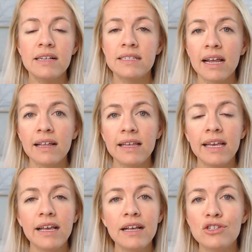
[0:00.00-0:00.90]

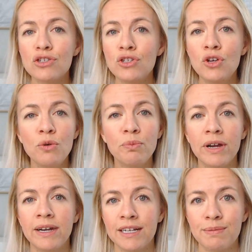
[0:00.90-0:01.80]
Secondly, it's super
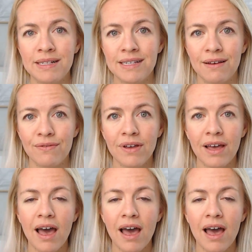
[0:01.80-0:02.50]
inexpensive.